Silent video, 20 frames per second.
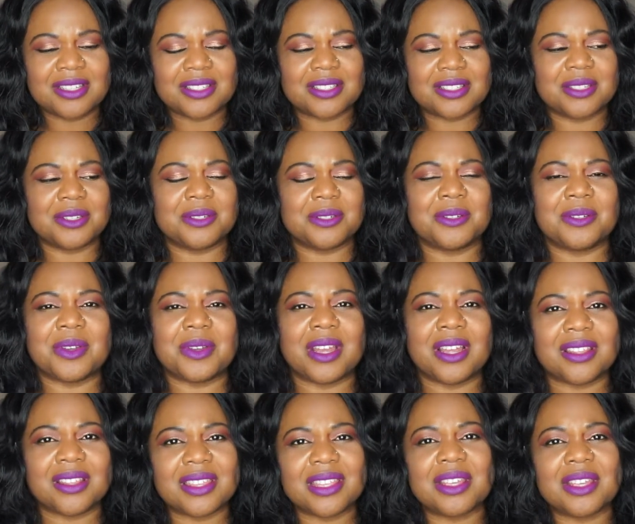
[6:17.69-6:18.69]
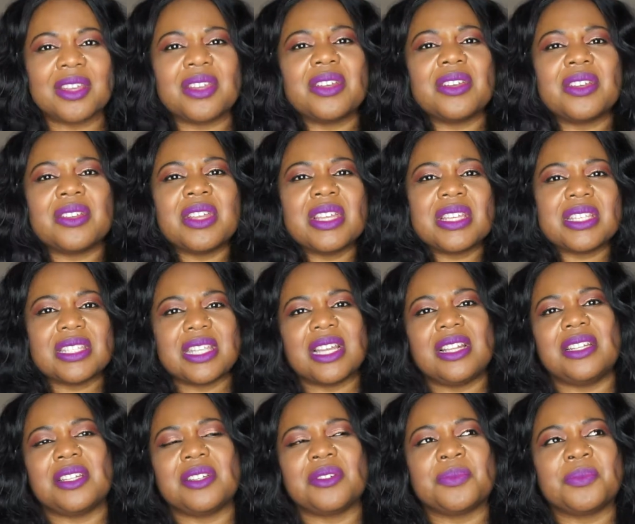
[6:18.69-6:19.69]
So I think
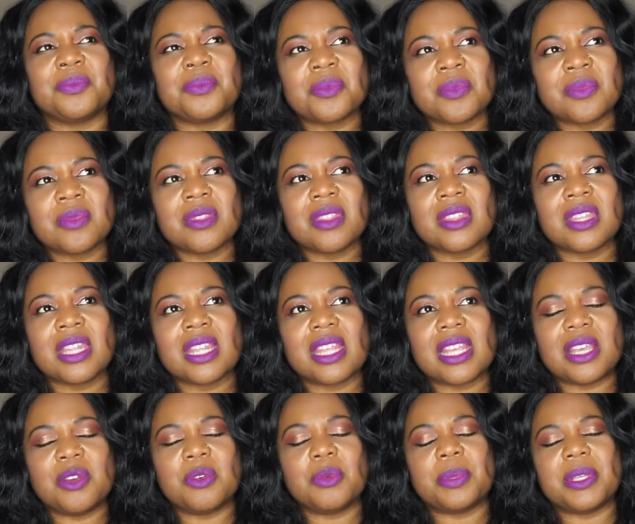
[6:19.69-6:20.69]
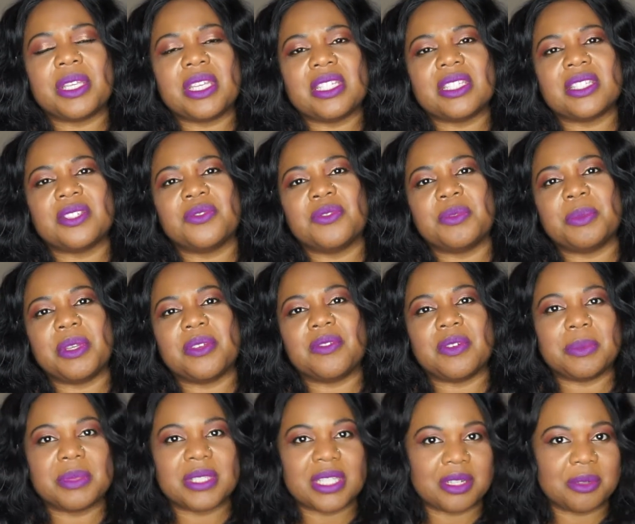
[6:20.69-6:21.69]
it would be easier for me if
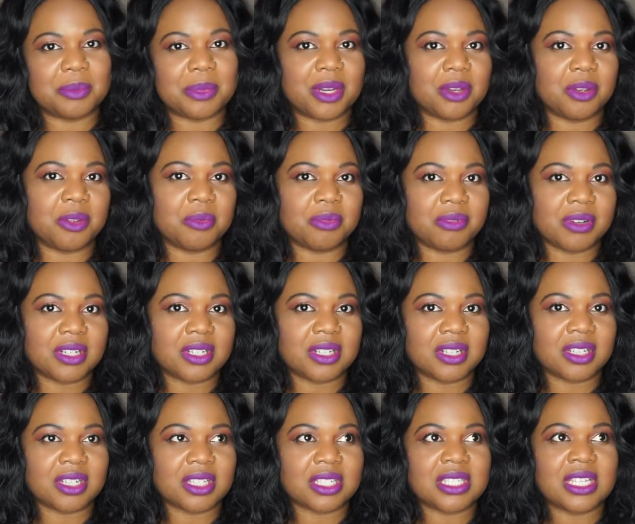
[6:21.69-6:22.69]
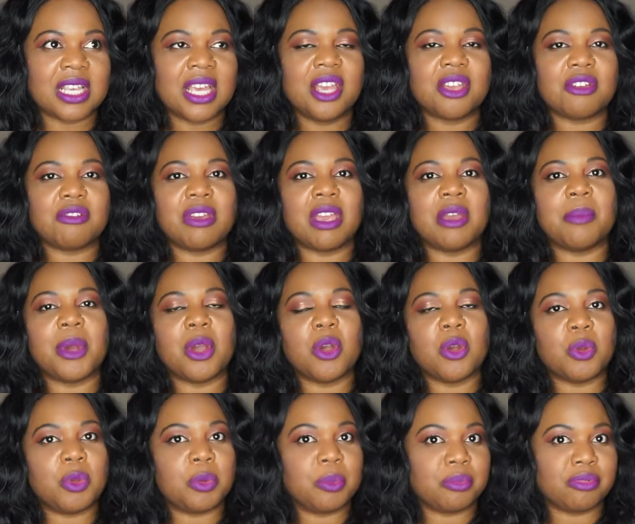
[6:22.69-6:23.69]
I'm selling my own products, create my
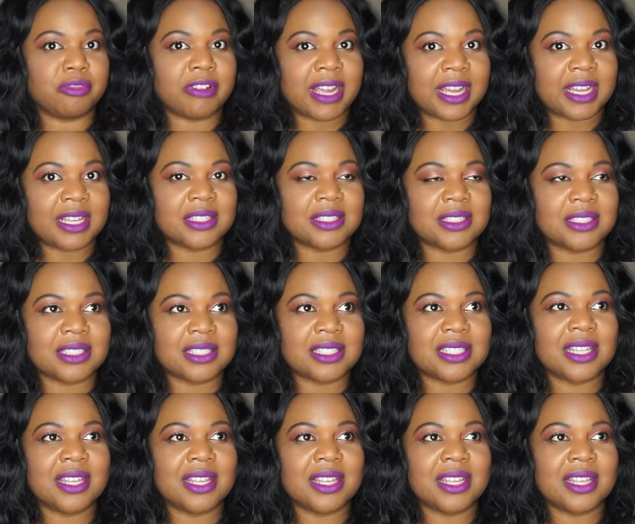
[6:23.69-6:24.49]
own brand,